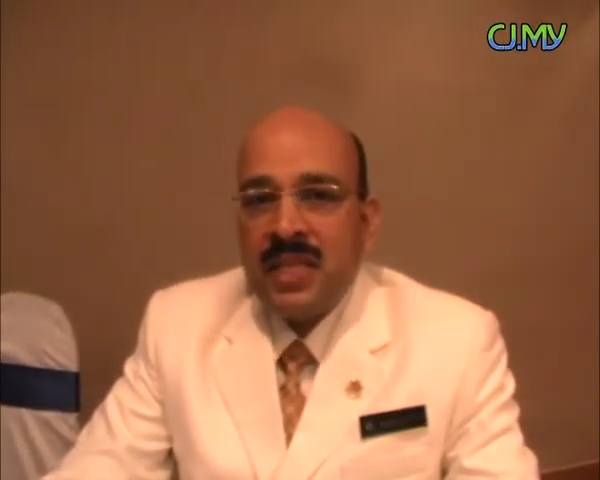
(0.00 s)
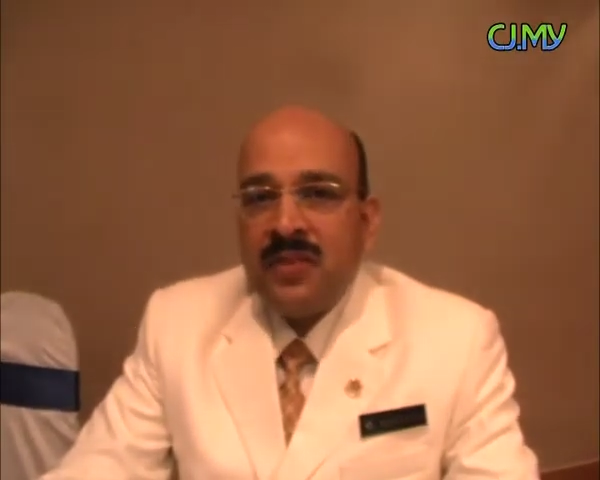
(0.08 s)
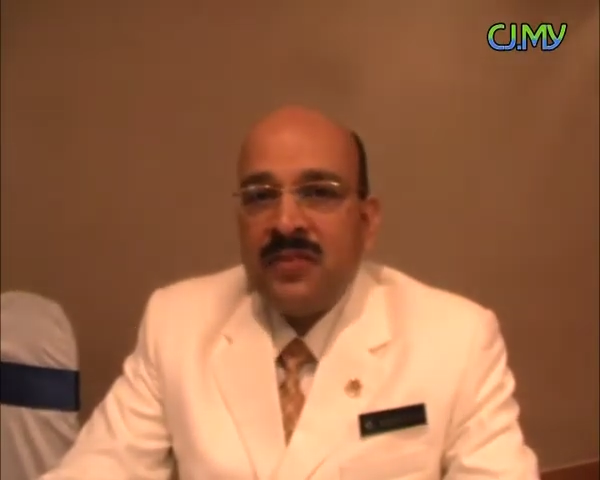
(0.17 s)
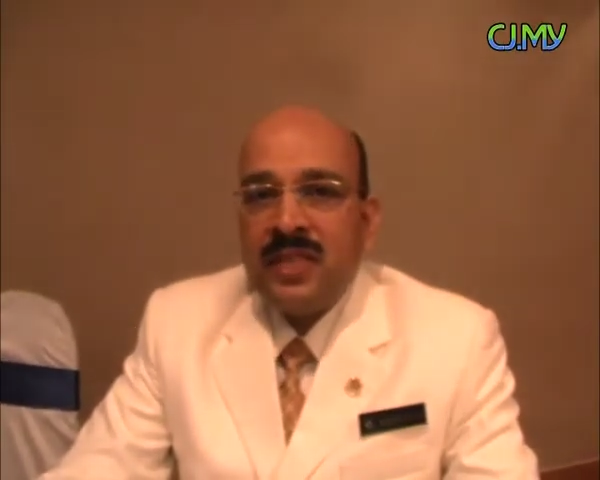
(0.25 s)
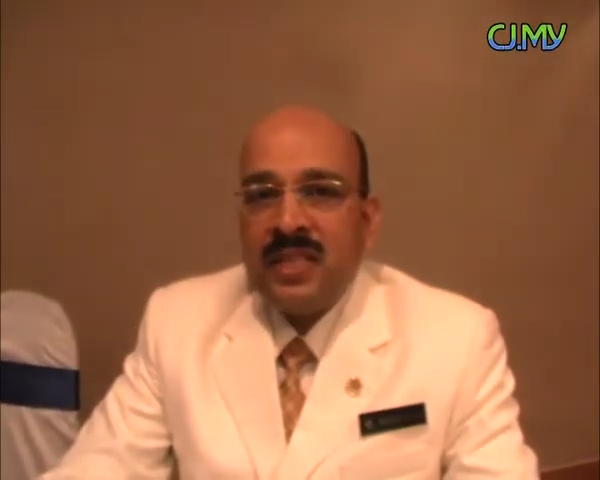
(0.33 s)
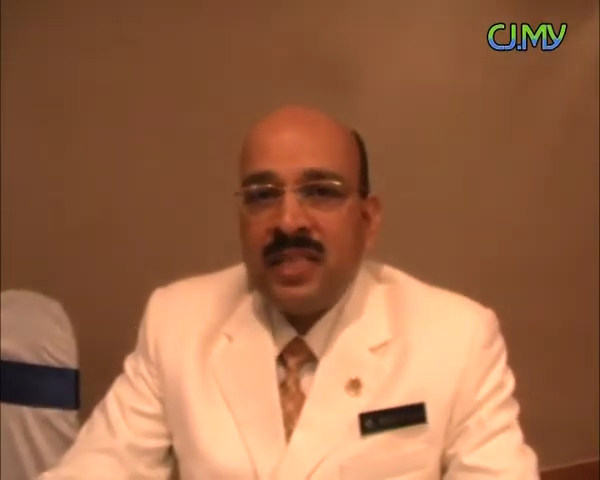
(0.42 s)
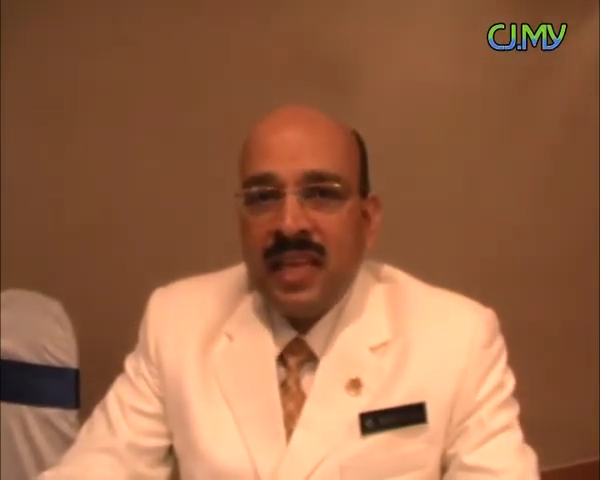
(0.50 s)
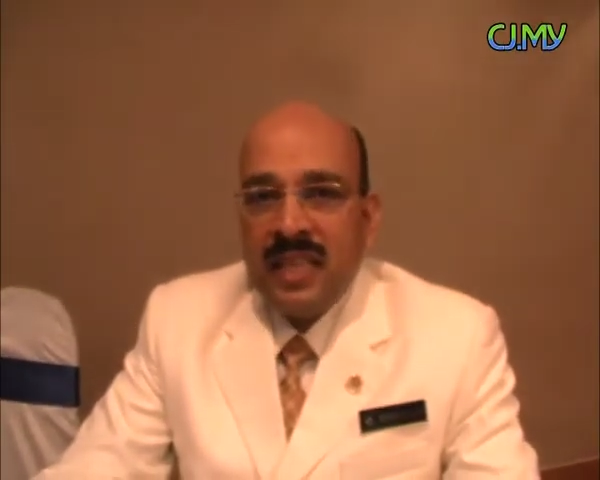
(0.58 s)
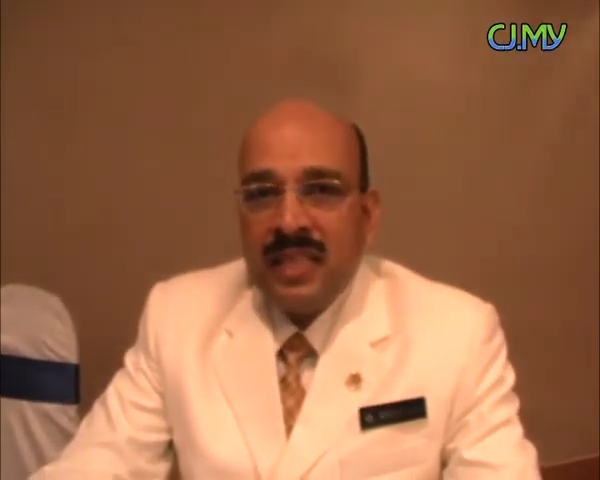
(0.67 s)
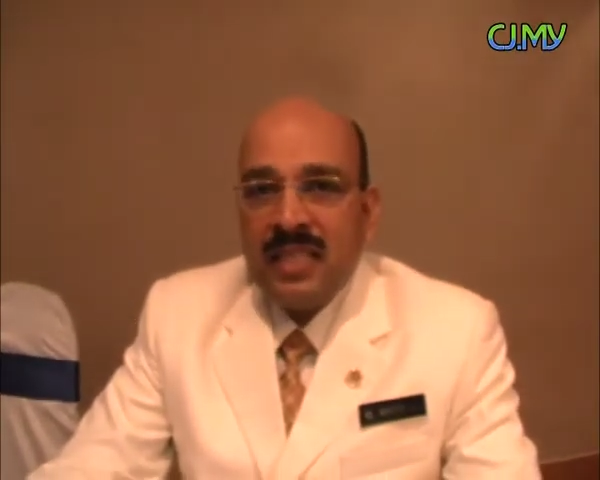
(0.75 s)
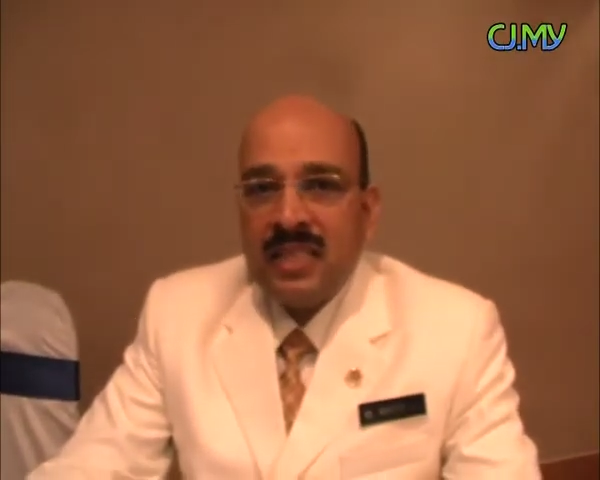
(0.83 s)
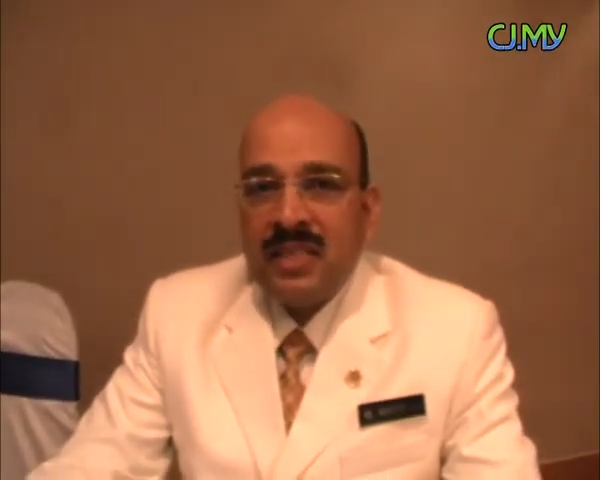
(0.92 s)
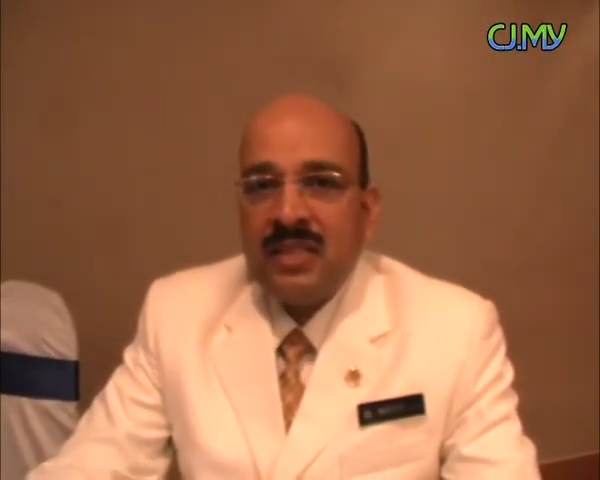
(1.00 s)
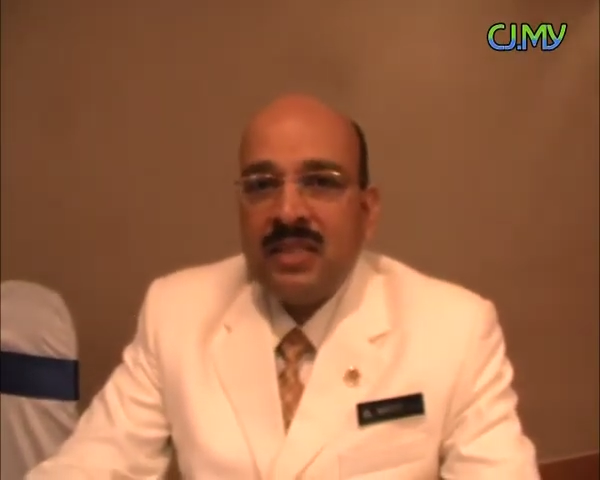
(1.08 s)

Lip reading: of the sales